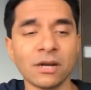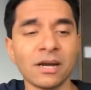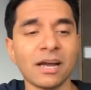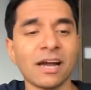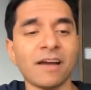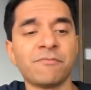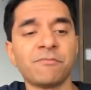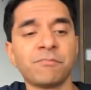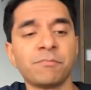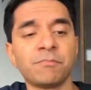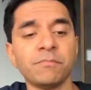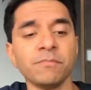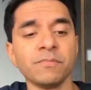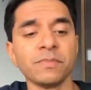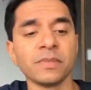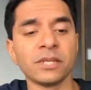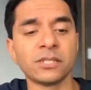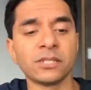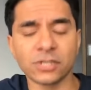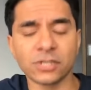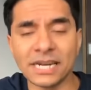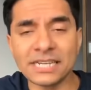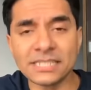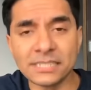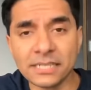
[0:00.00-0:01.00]
I've
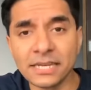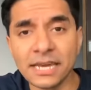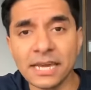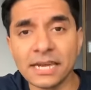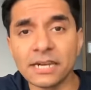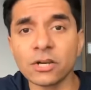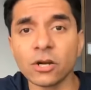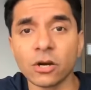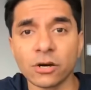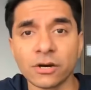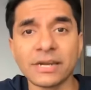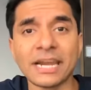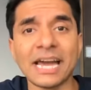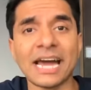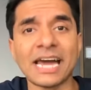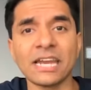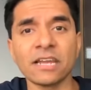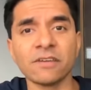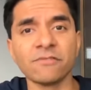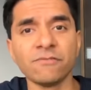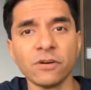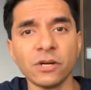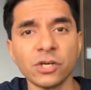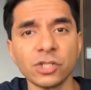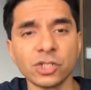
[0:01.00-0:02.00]
tried to get an
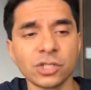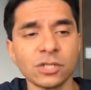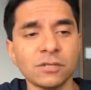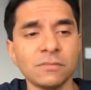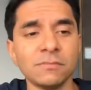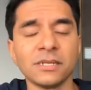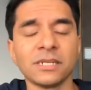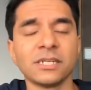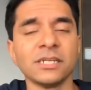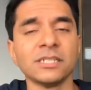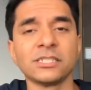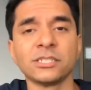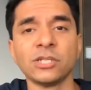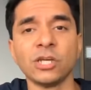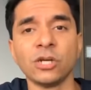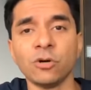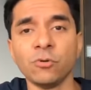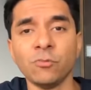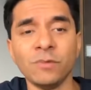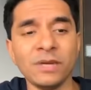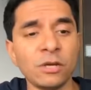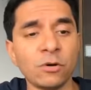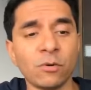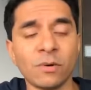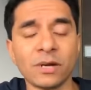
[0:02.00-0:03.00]
organic version because, you know,
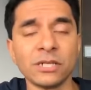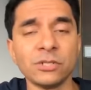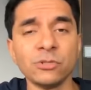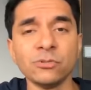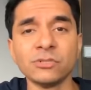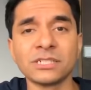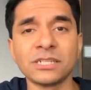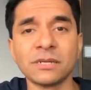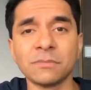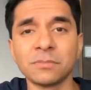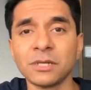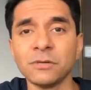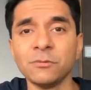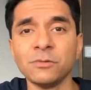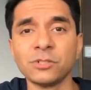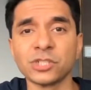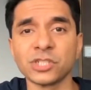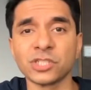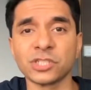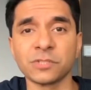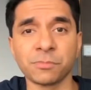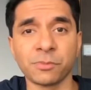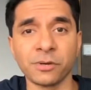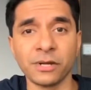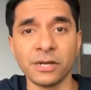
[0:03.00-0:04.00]
we don't want to do something which
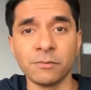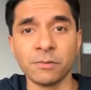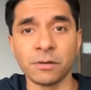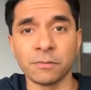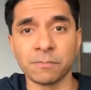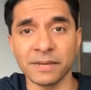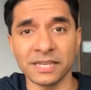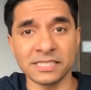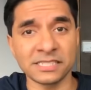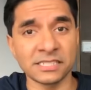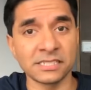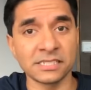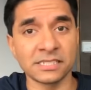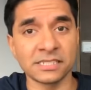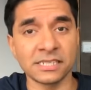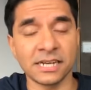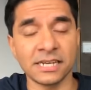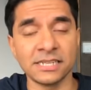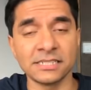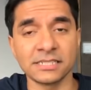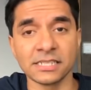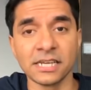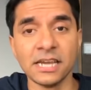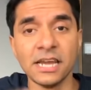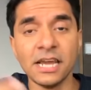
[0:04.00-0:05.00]
is sprayed with
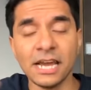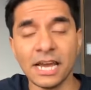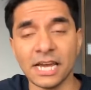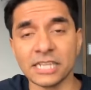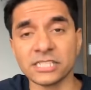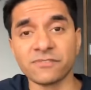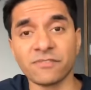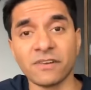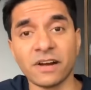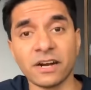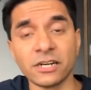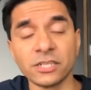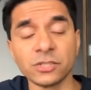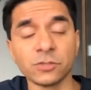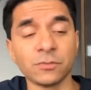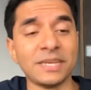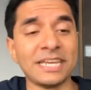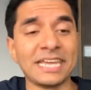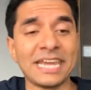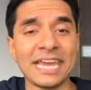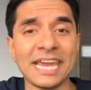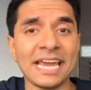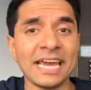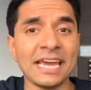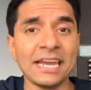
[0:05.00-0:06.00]
pesticides as far as we
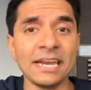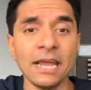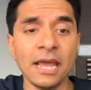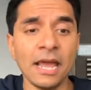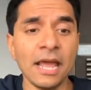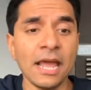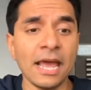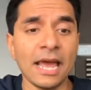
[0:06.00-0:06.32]
can.